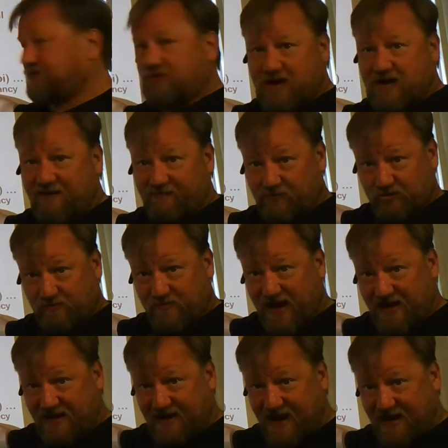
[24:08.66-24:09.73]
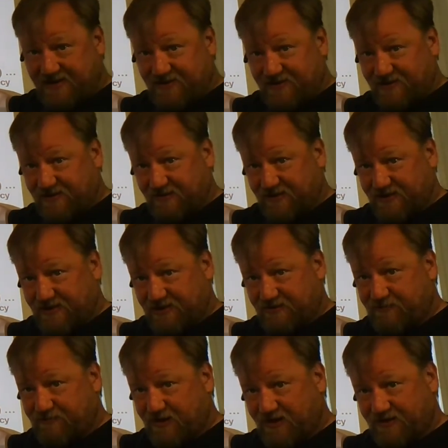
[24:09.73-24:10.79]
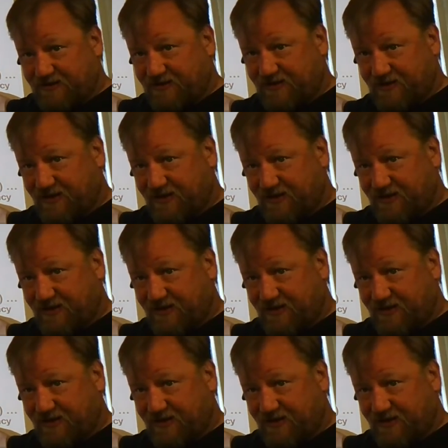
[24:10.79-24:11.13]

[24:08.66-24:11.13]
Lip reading: don't have automatic access to this, but